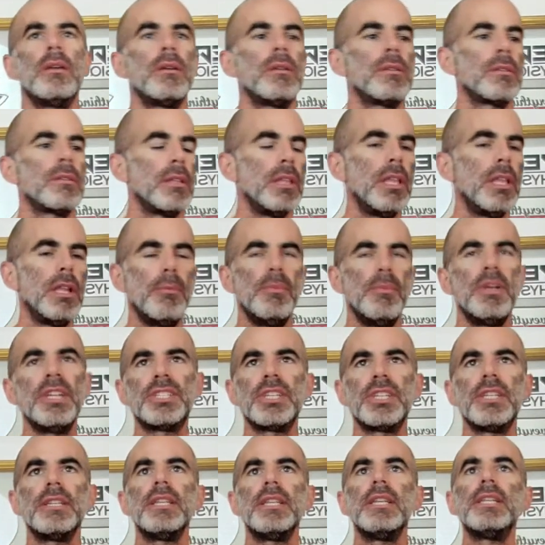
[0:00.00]
The little
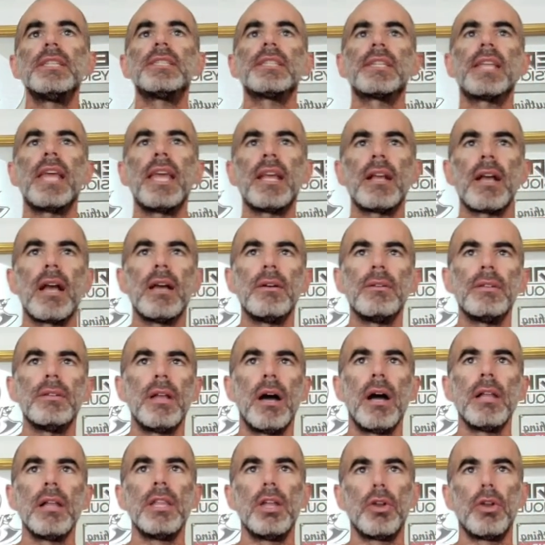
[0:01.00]
midget needed to take a,
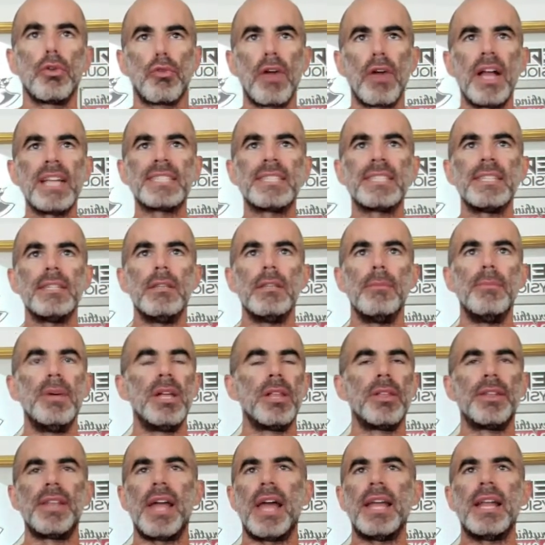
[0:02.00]
a little rest in the middle
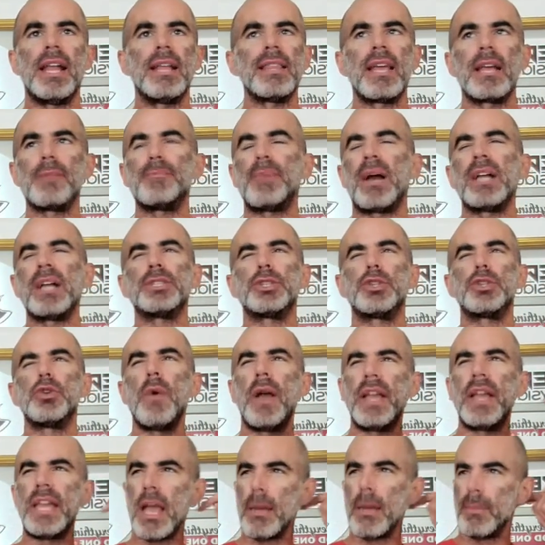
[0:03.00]
of the night at like by 2
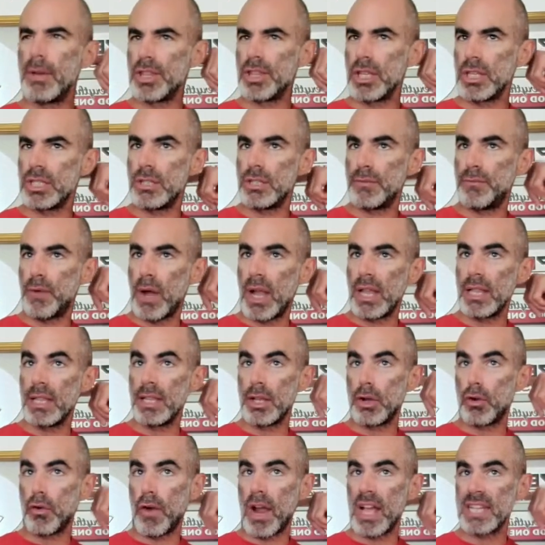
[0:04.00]
a.m. I think she finally
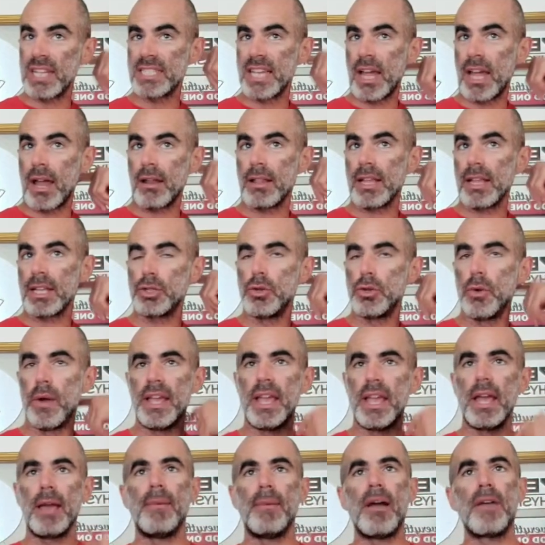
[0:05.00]
crashed out like 2
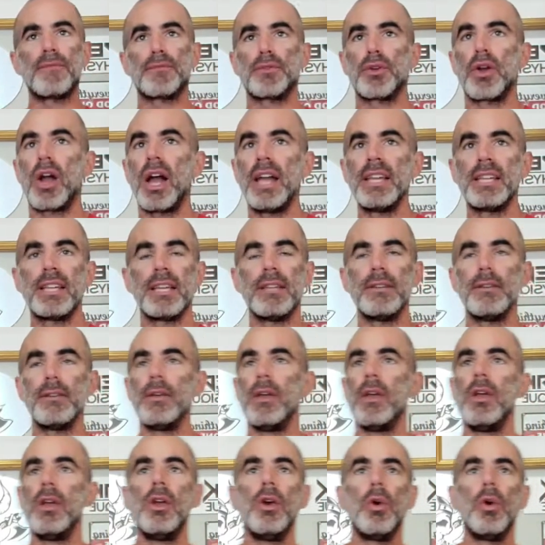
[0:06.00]
a.m. after hiking
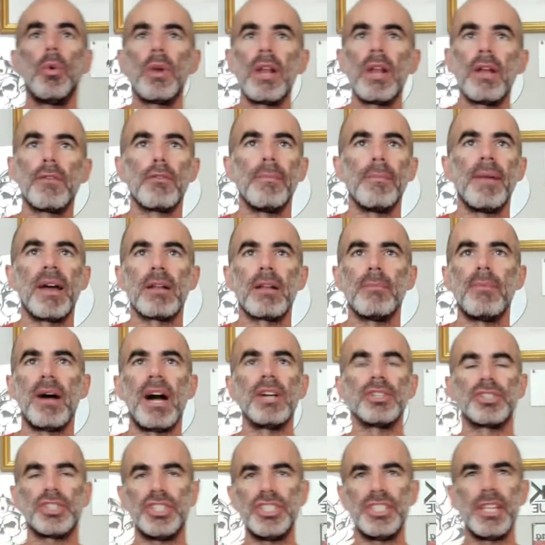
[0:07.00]
whatever amount of
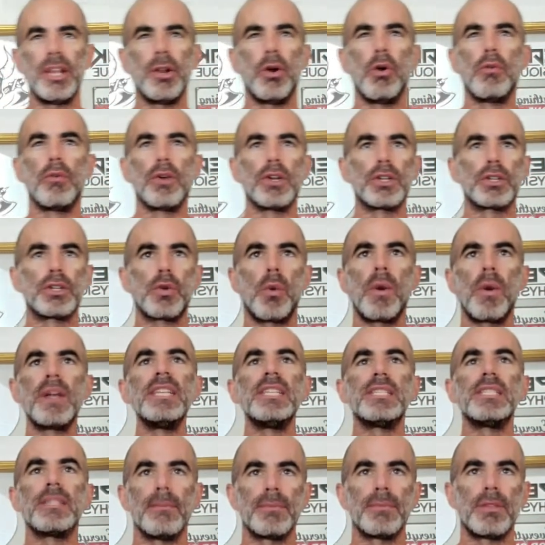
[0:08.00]
miles. She did over 20
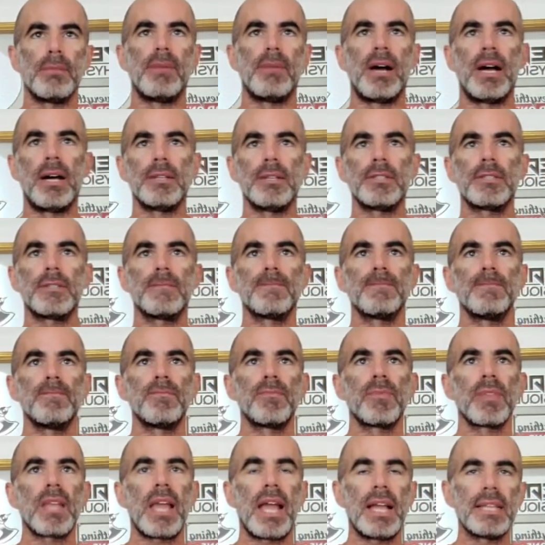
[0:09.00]
something miles
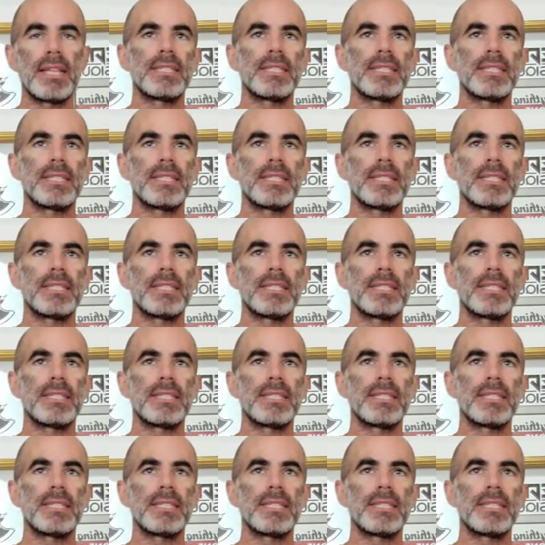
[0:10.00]
at